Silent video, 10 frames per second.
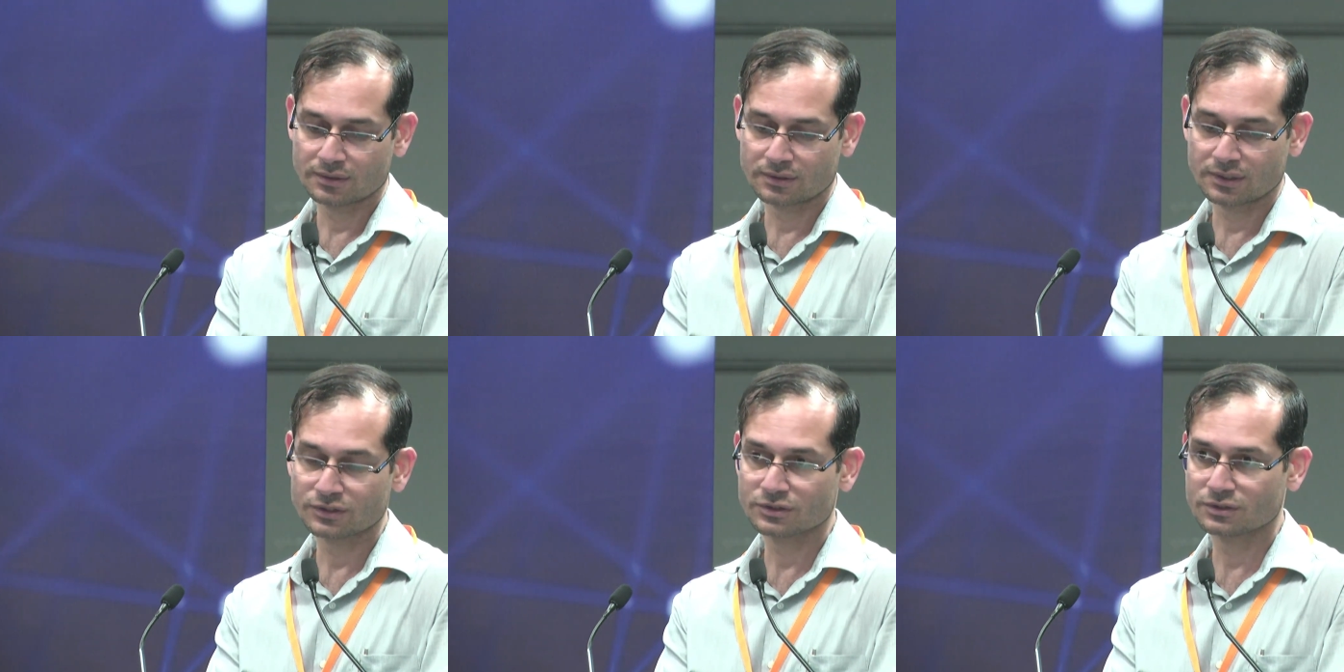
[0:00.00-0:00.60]

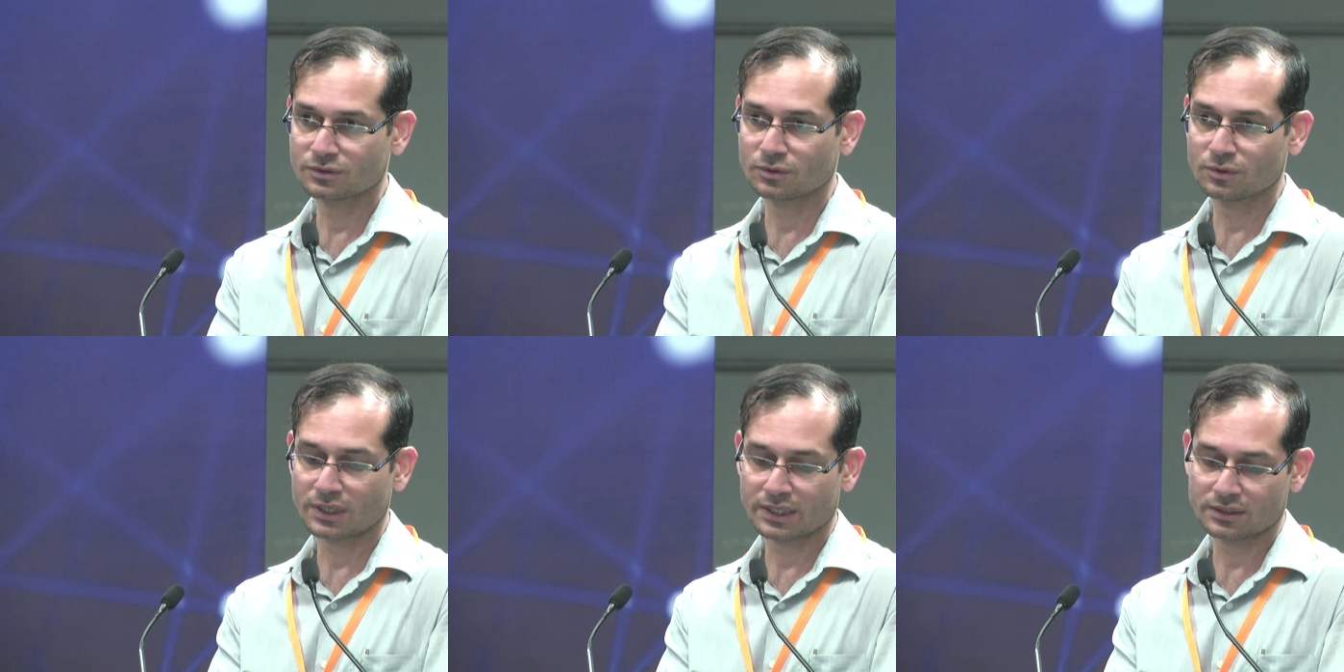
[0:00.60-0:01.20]
there is
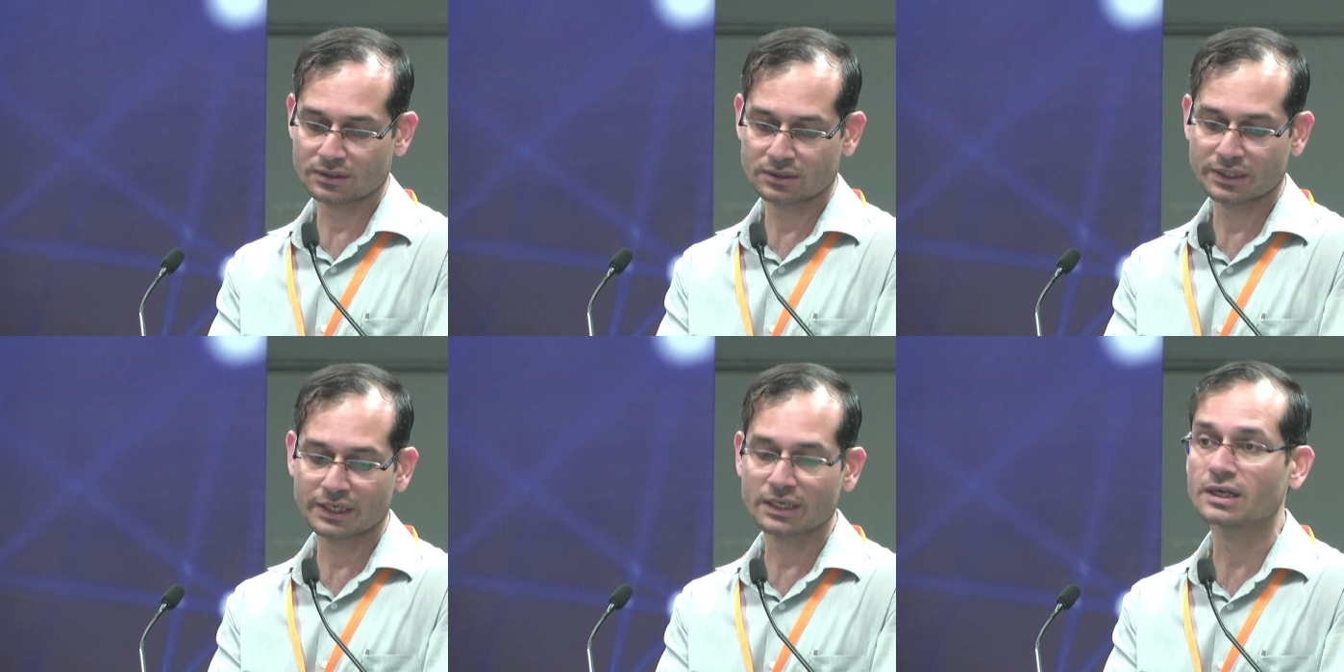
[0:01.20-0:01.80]
no
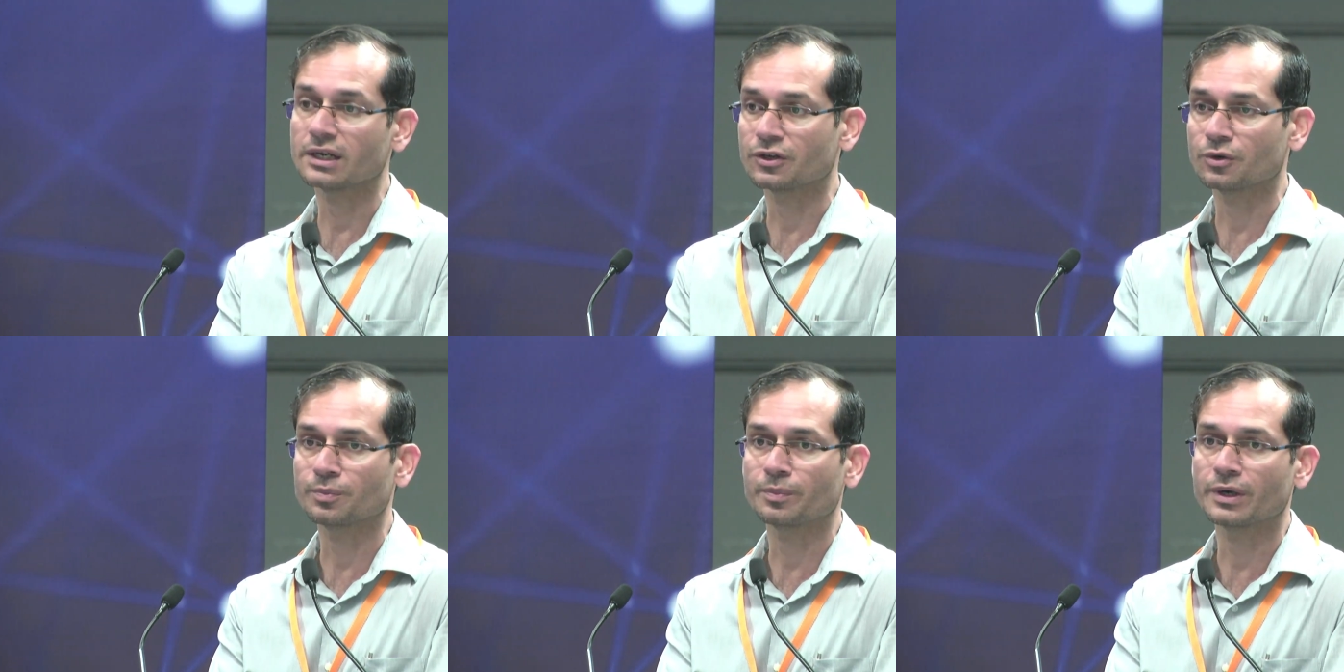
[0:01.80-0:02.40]
critical
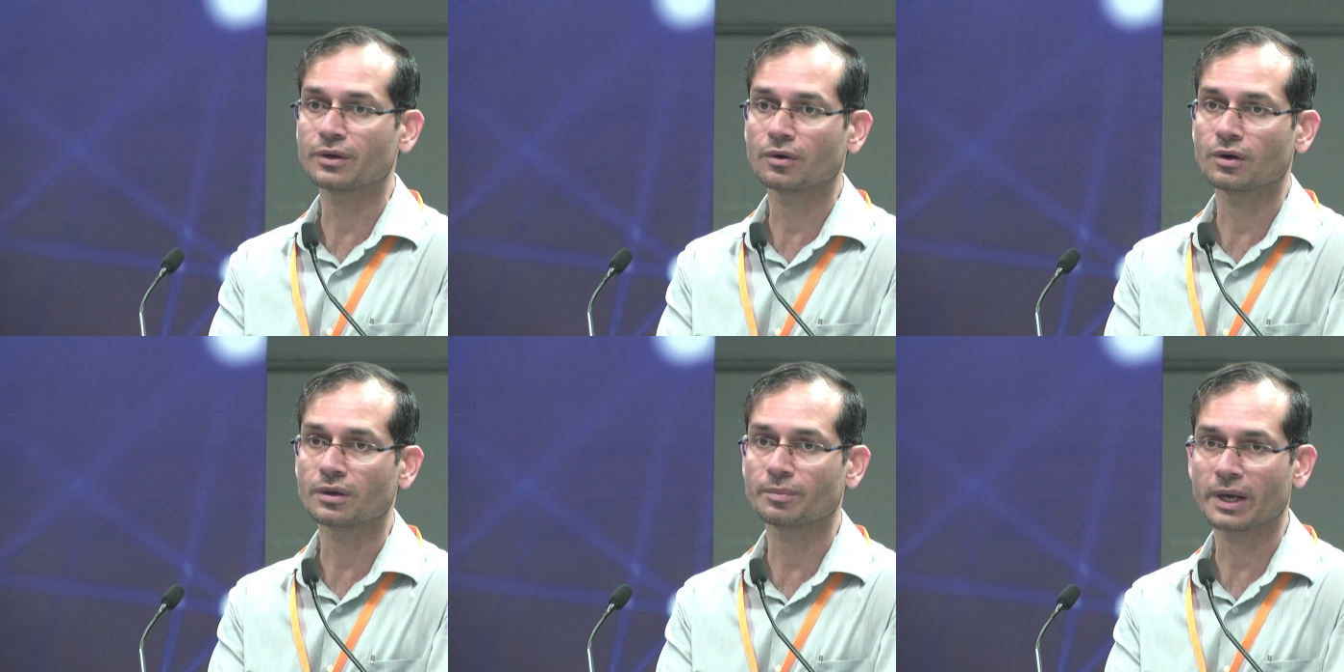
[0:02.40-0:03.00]
equipment
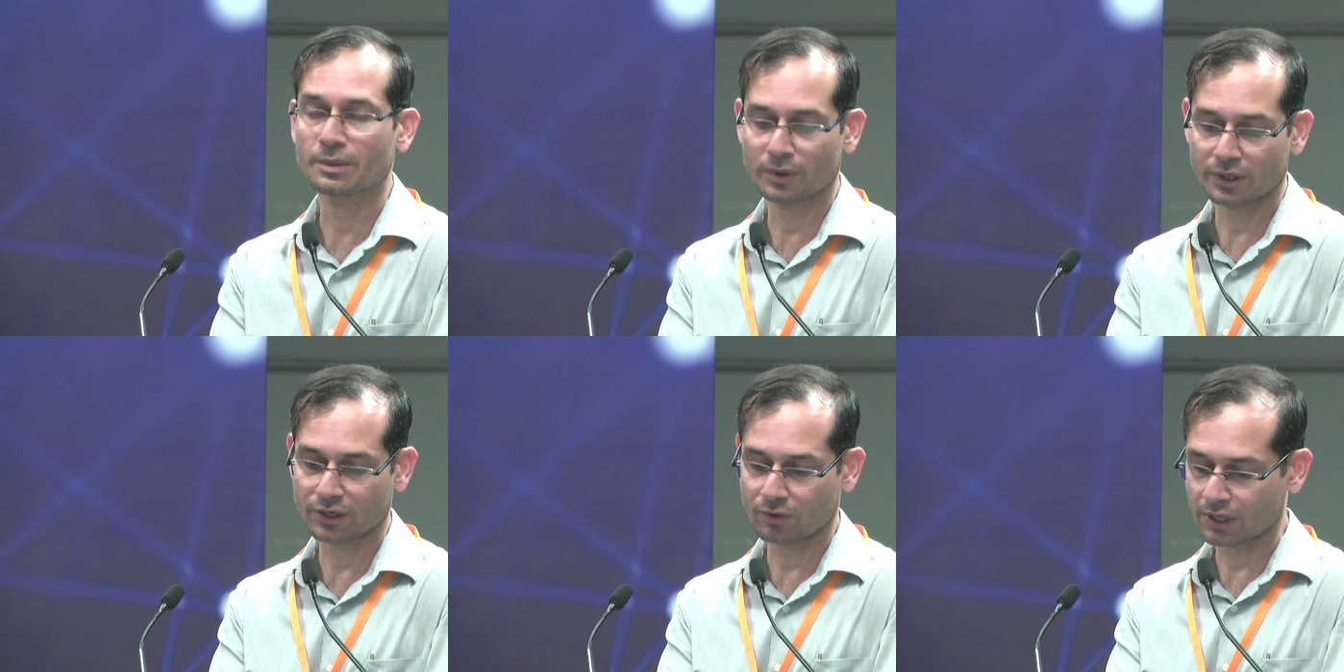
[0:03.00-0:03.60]
or
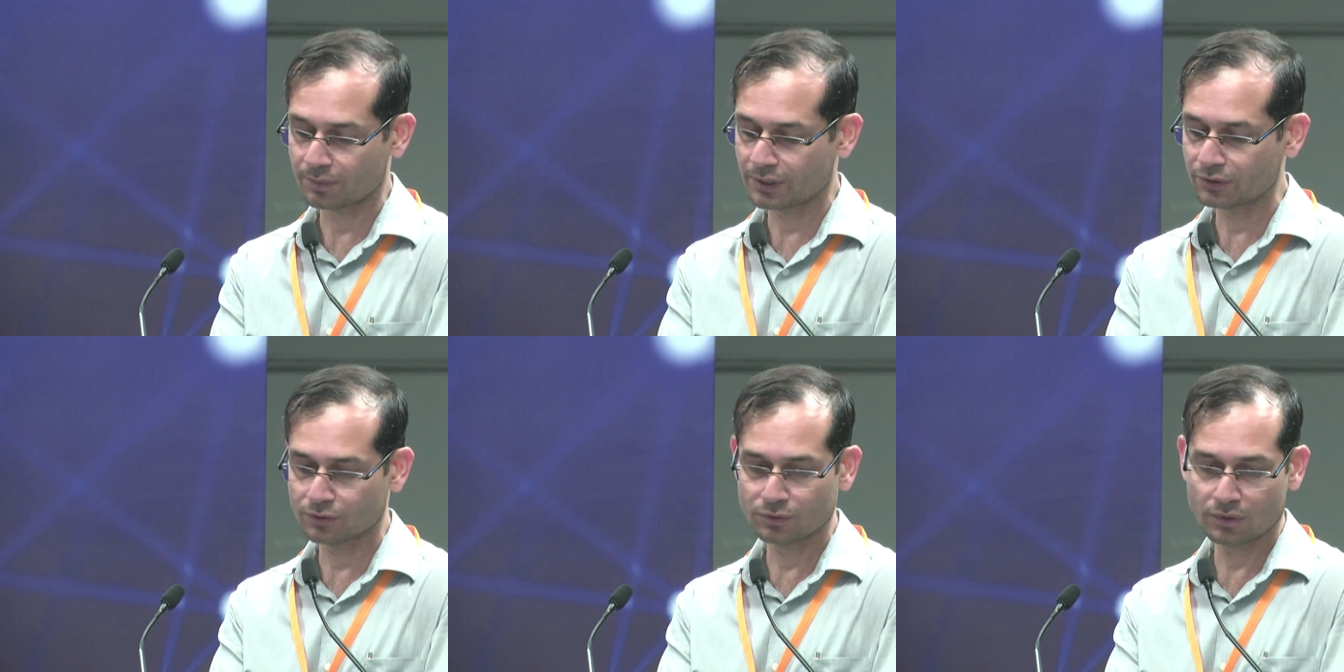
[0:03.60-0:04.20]
manpower
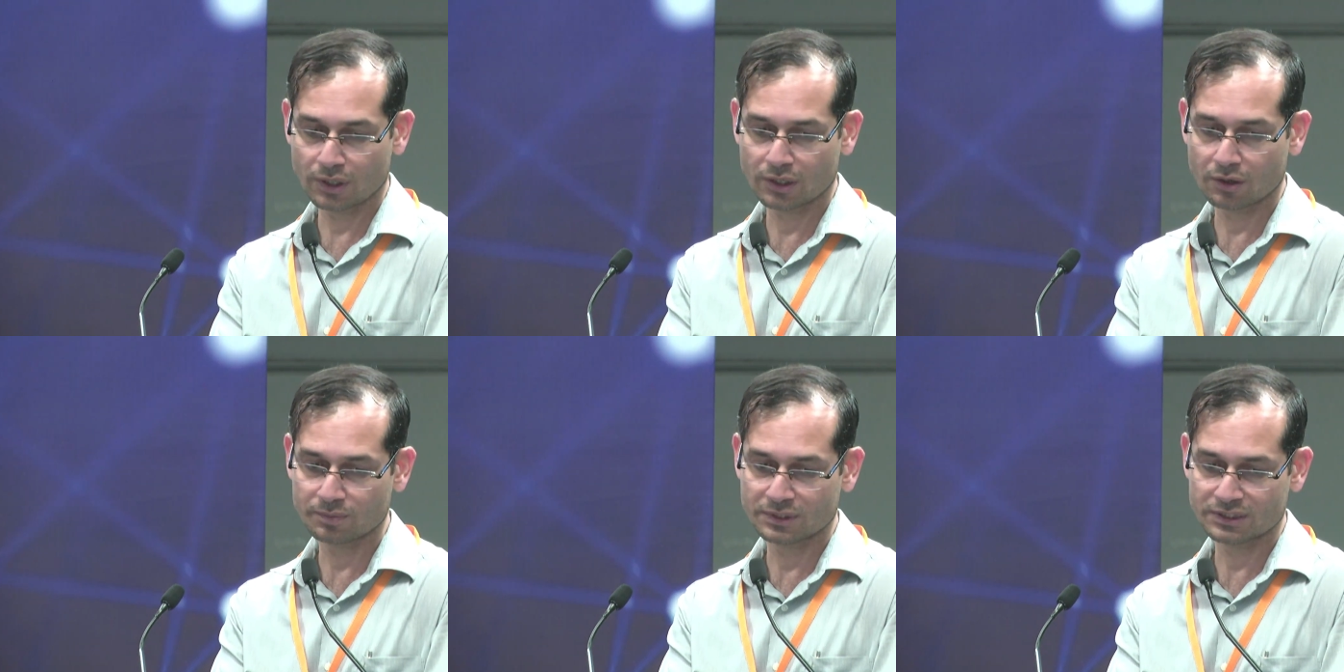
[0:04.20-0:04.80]
requirement to
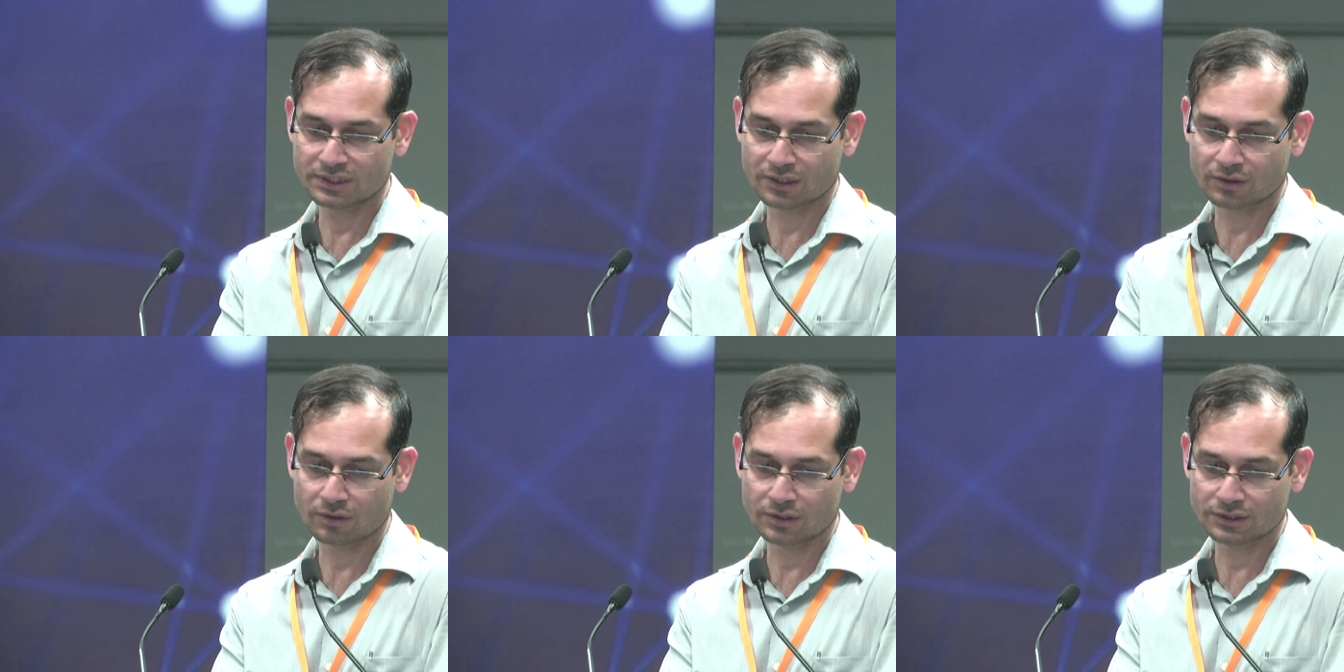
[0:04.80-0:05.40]
adopt this
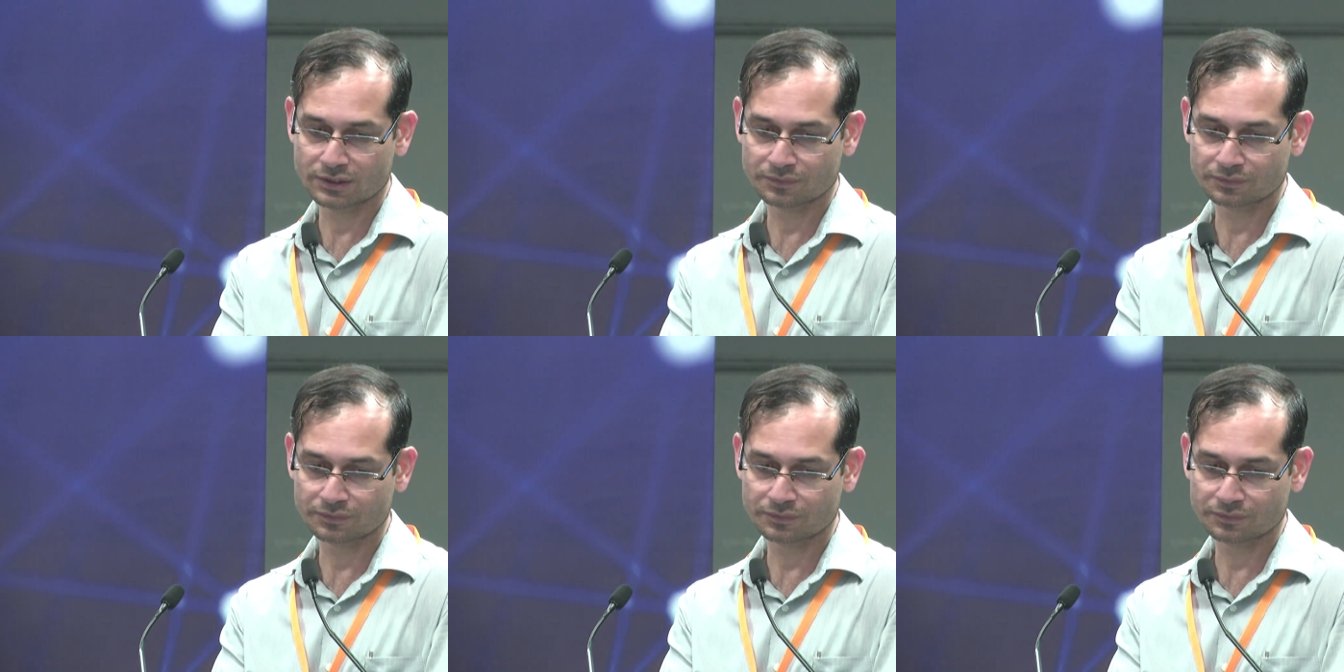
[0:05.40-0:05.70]
technology.